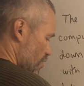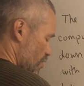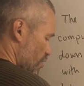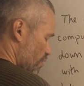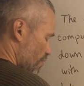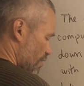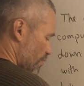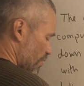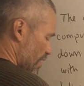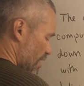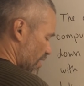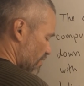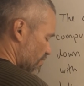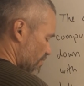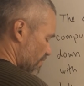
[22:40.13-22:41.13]
over
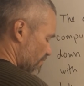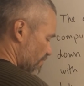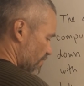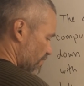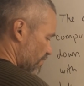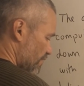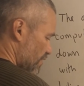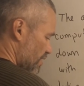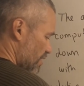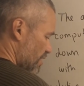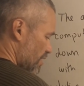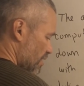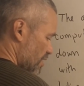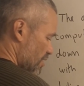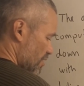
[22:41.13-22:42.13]
150
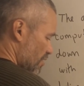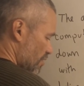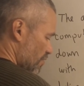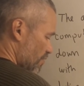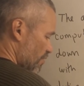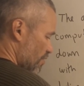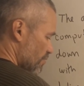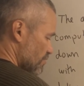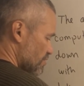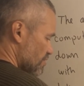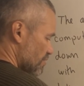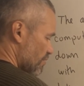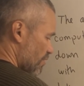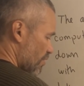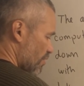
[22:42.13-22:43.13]
from
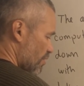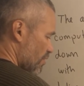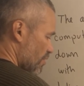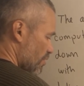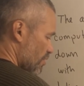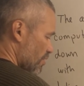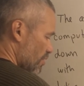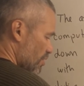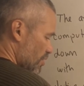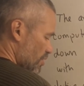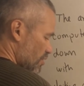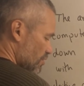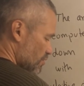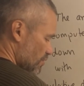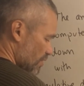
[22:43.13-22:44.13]
0
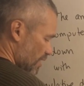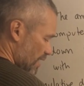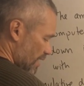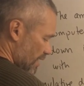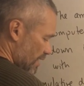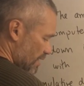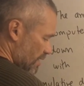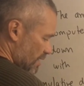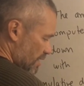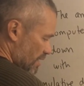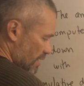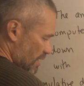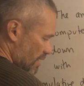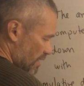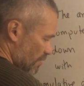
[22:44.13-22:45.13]
to a,
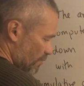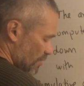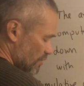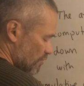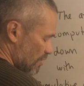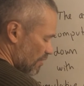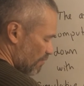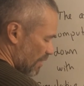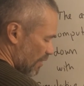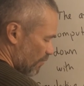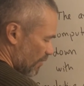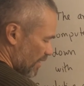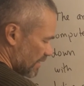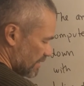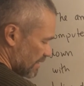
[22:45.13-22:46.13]
and when you
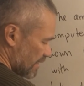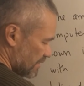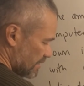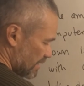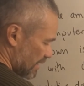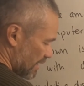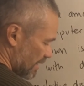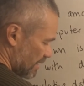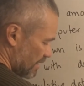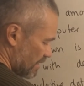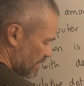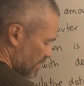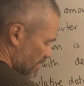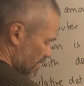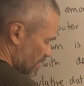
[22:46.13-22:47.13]
evaluate at a,
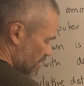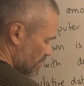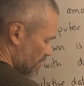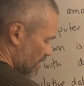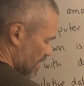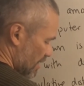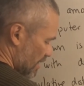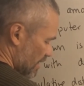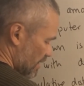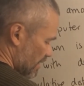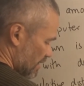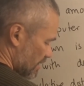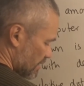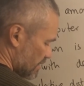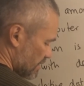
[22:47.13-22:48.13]
you
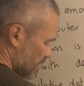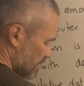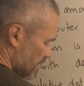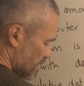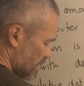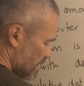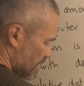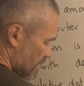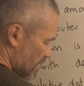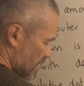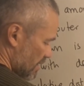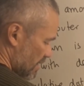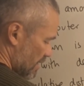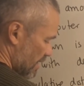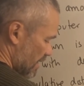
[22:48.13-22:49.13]
get
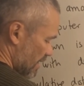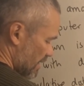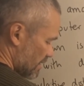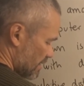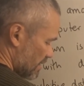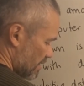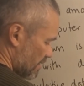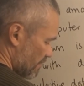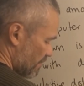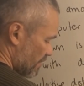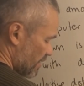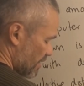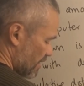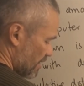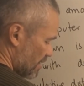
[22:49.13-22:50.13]
negative
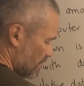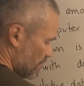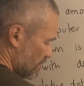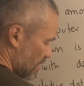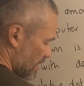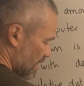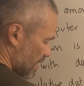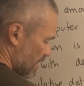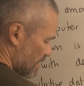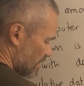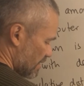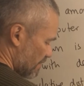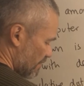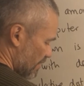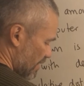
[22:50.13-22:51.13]
e to the
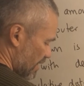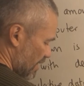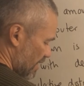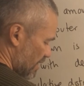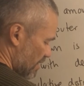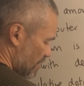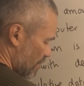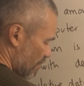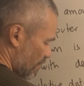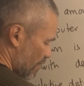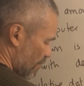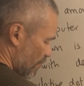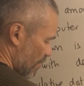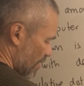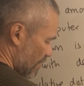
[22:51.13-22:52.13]
negative a over
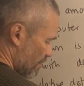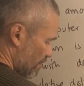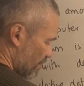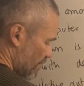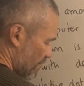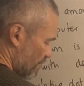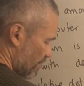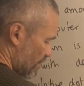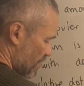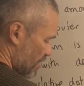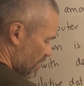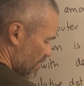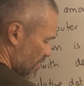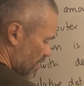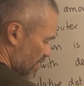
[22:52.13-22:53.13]

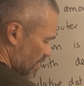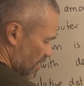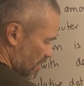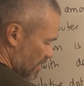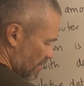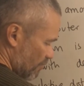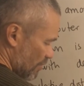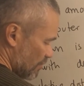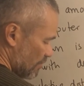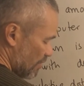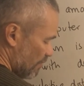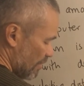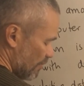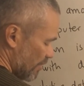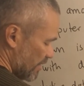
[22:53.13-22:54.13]
150, and when you
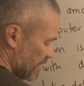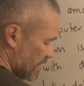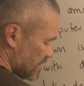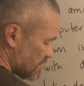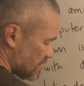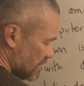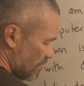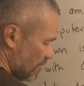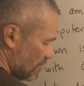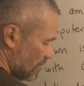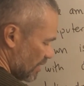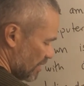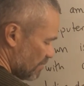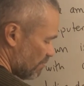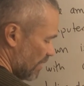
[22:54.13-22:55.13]
evaluate at 0, you
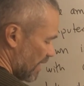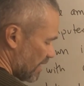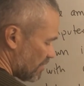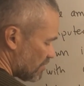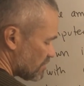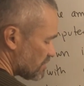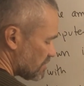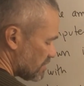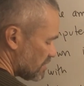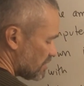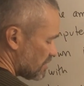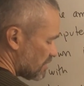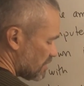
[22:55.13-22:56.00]
get minus